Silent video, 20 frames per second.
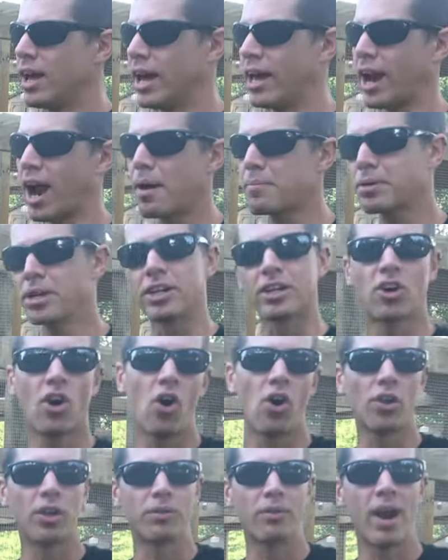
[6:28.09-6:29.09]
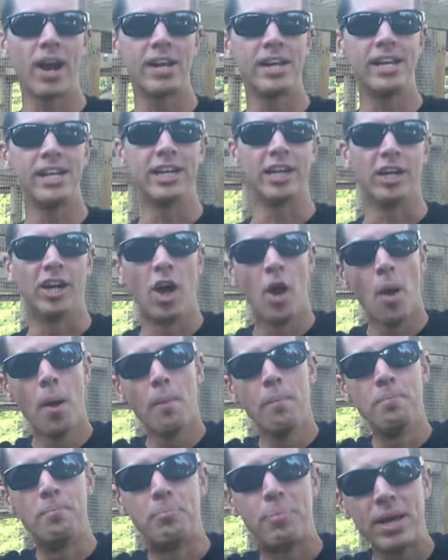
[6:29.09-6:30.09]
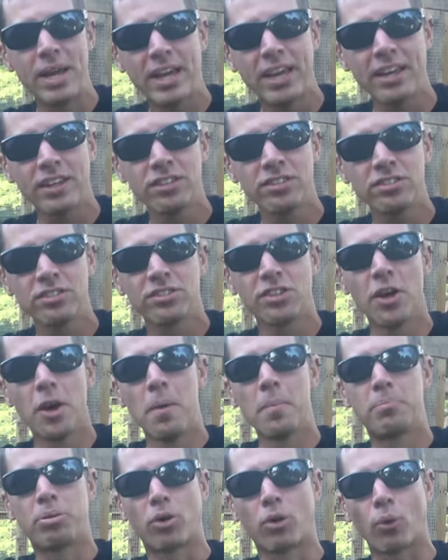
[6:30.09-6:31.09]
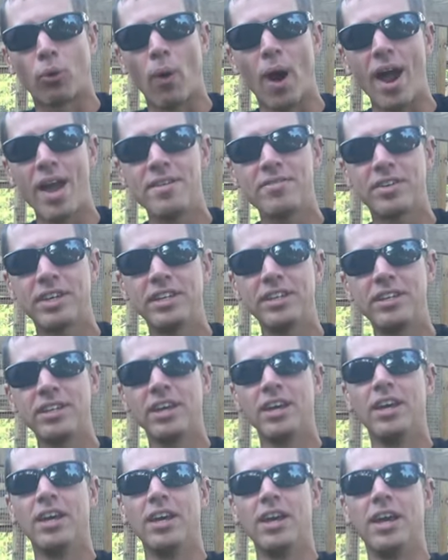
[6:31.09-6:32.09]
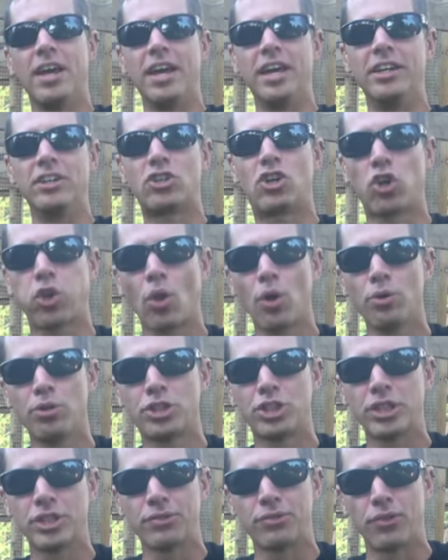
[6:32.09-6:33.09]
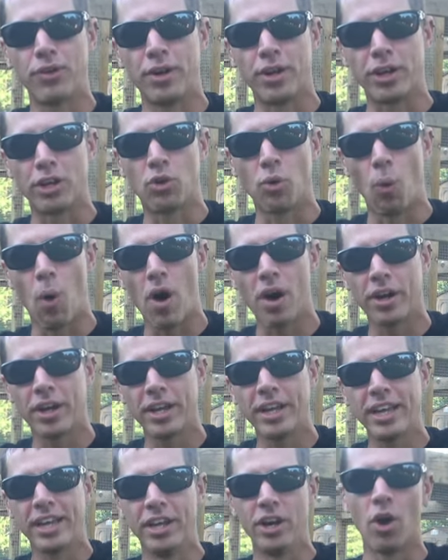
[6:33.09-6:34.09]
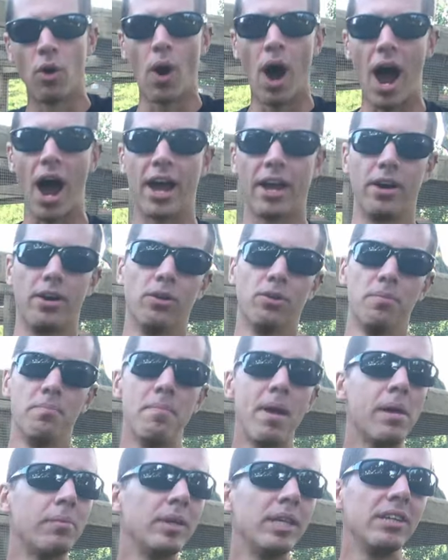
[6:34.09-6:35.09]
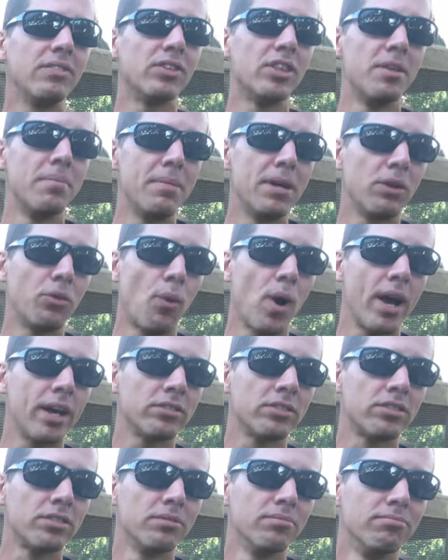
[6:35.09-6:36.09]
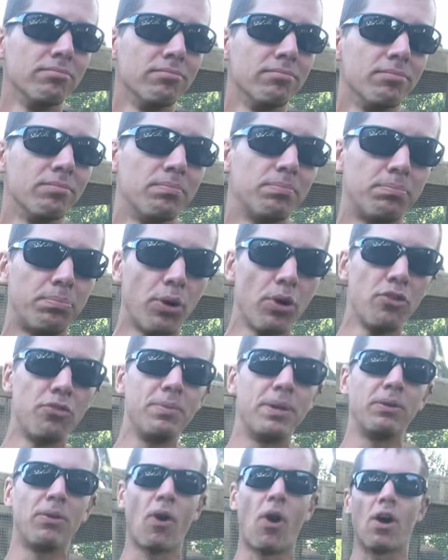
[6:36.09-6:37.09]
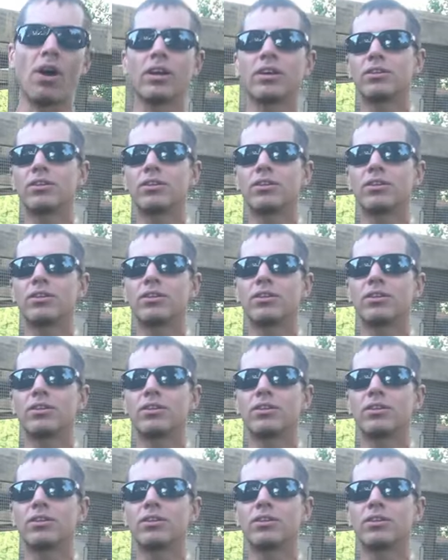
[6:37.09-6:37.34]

And I'm gonna call it right here. Biggest private enclosure for an iguana in Ohio. Maybe even the Midwest? Prove me wrong.